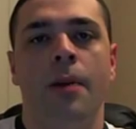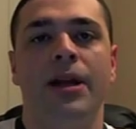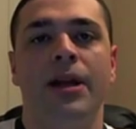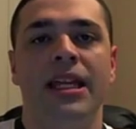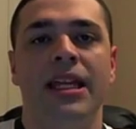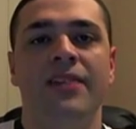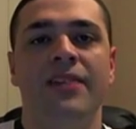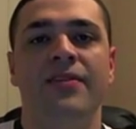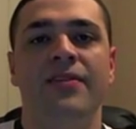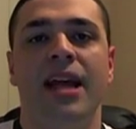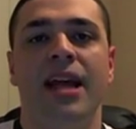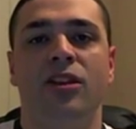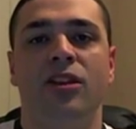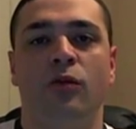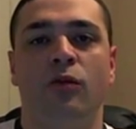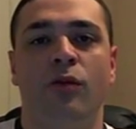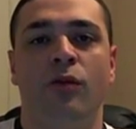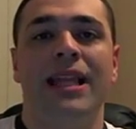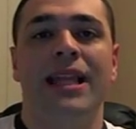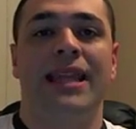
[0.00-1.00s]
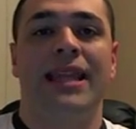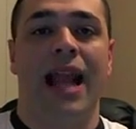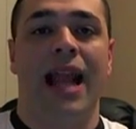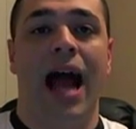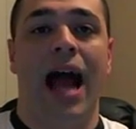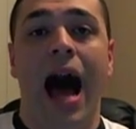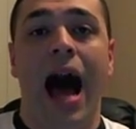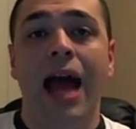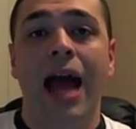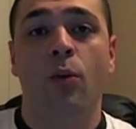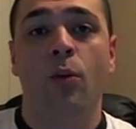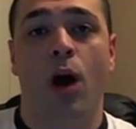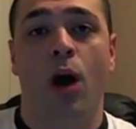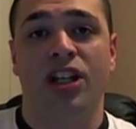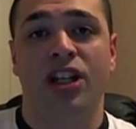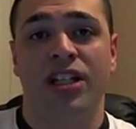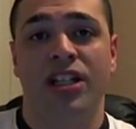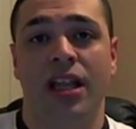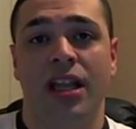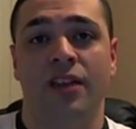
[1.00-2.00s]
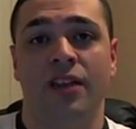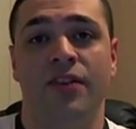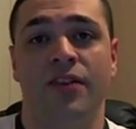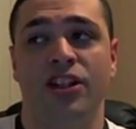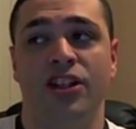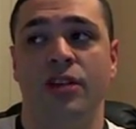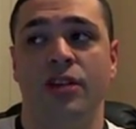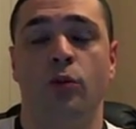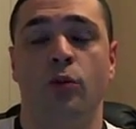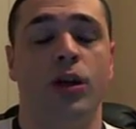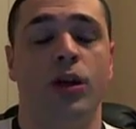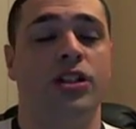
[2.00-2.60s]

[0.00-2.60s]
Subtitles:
but it went over 15 minutes.